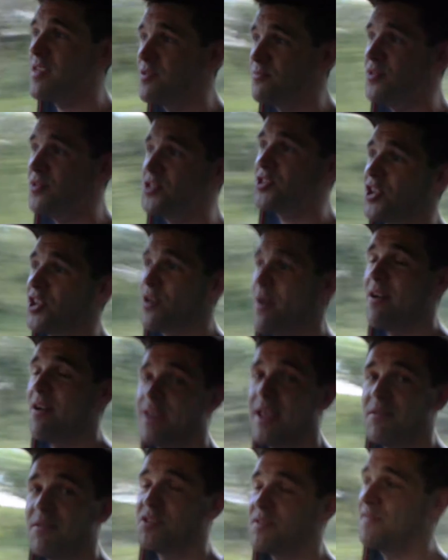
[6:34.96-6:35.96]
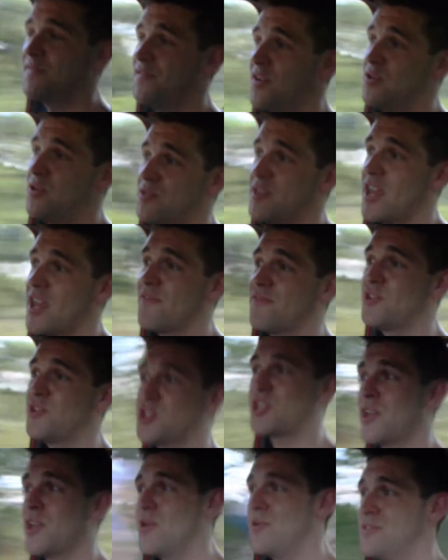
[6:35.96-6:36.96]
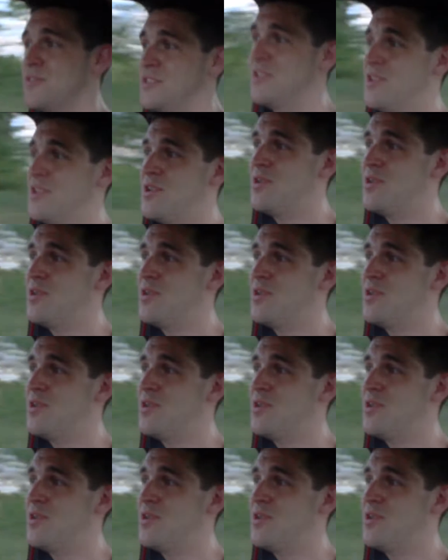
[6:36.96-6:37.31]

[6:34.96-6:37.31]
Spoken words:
that wants to go out and have some fun, or the average girl that